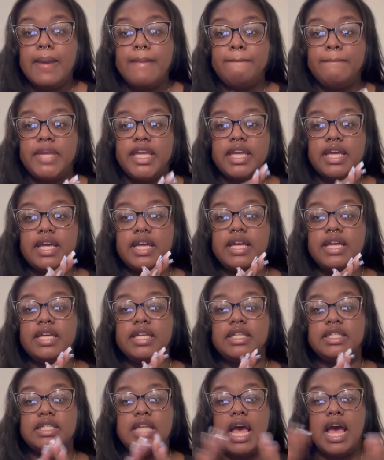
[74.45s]

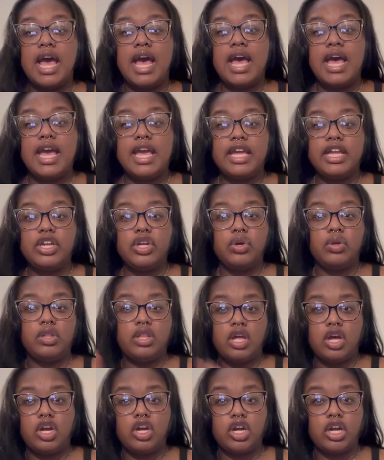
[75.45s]
because I no
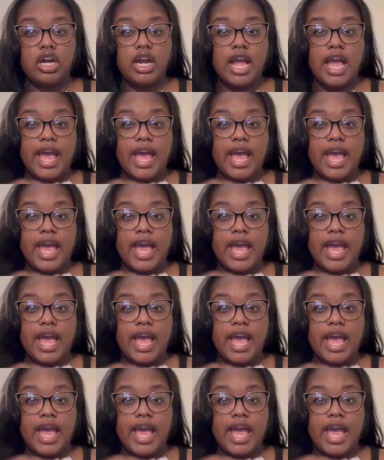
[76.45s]
longer